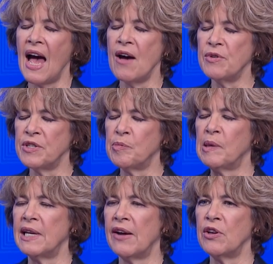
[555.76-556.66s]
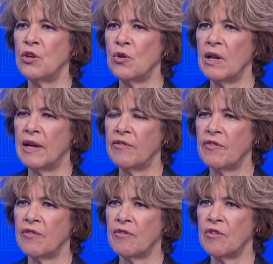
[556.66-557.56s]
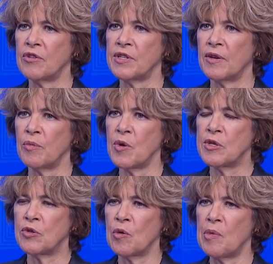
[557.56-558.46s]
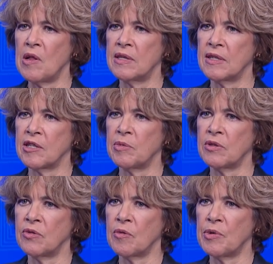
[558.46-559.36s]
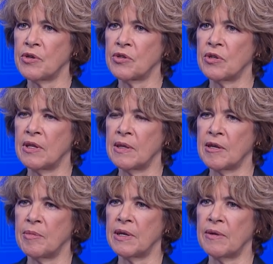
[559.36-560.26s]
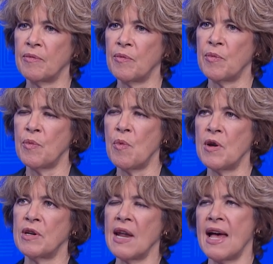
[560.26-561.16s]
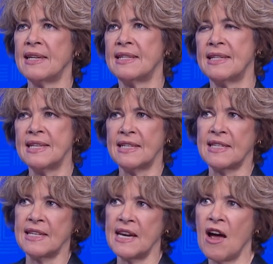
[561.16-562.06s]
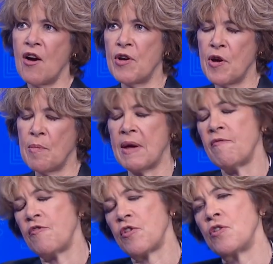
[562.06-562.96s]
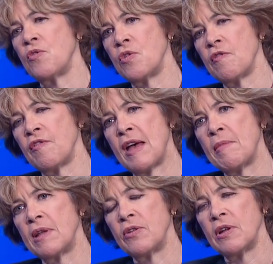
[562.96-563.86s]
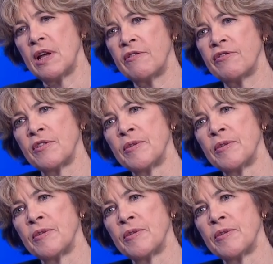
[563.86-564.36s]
How has this played out in your life, Rosa? We always talk politics, but talk personal a little bit. What has this scenario meant for you, your family, your life?